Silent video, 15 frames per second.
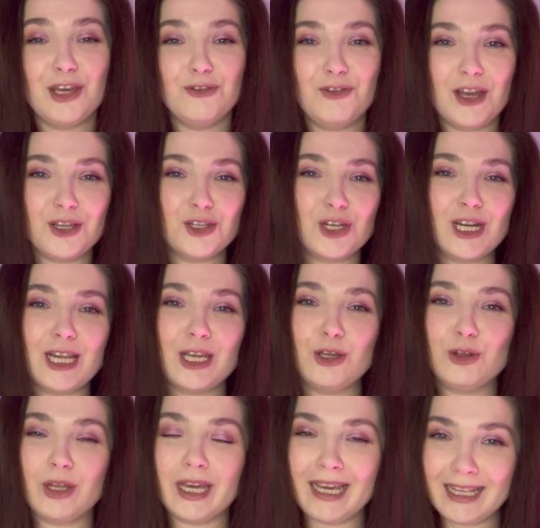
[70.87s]
Eventually,
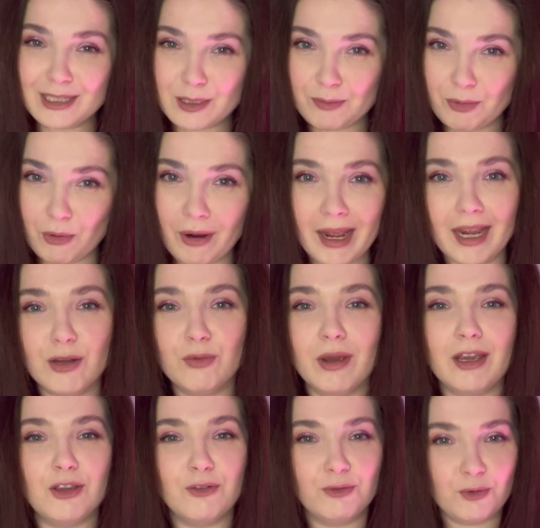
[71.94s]
you'll hit a point where
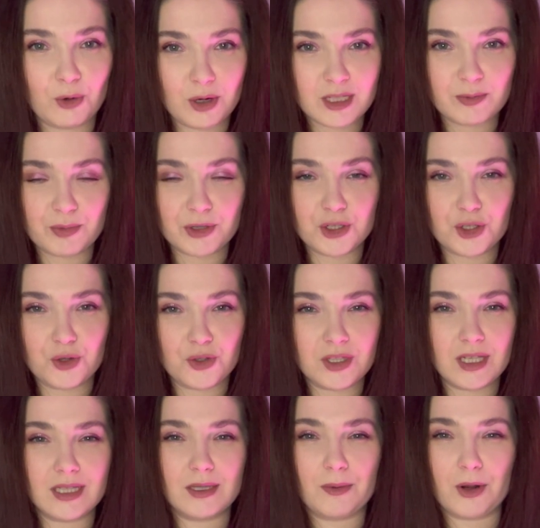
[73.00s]
your voice
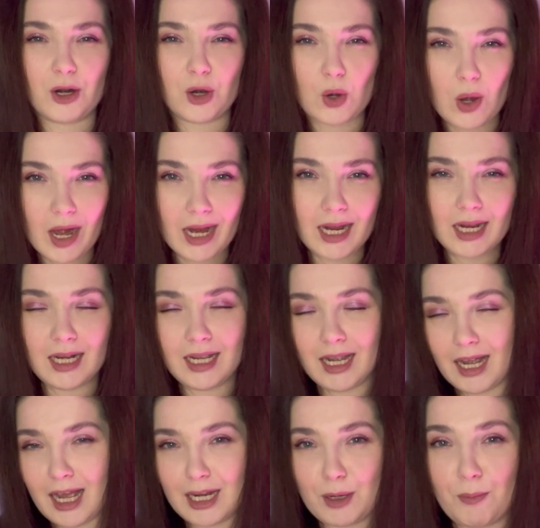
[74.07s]
produces a crackling
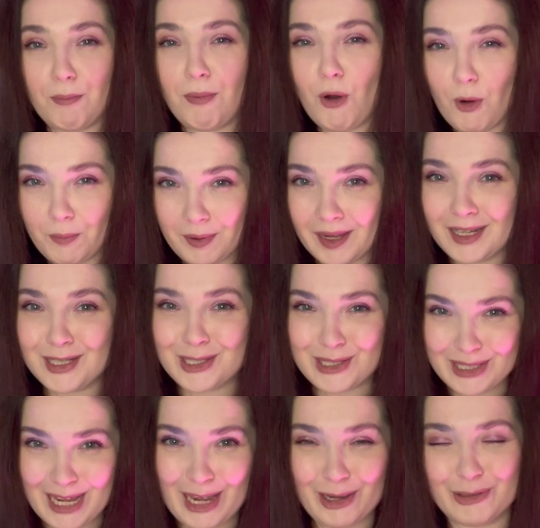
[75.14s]
kind of popping
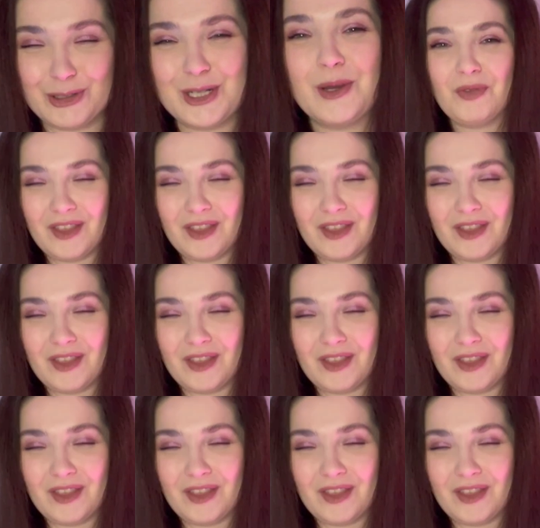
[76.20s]
sound.